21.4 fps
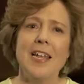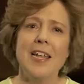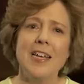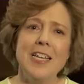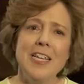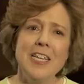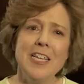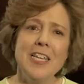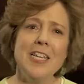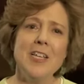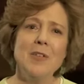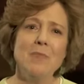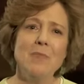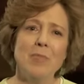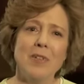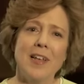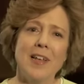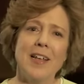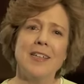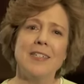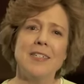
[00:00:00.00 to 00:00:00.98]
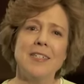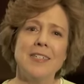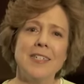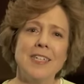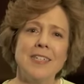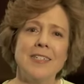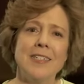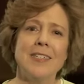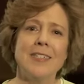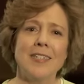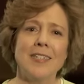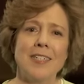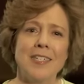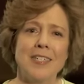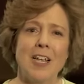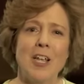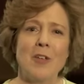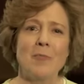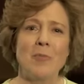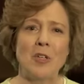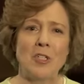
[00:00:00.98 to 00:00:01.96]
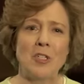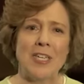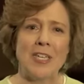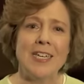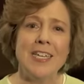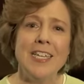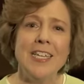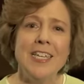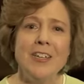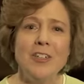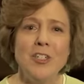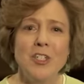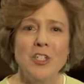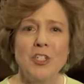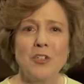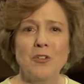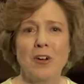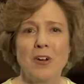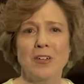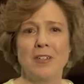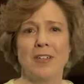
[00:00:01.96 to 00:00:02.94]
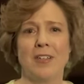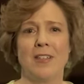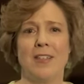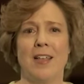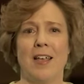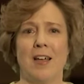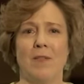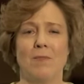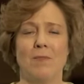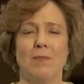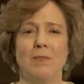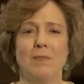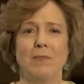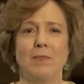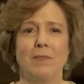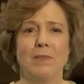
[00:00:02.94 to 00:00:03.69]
He blessed his disciples and he instructed them.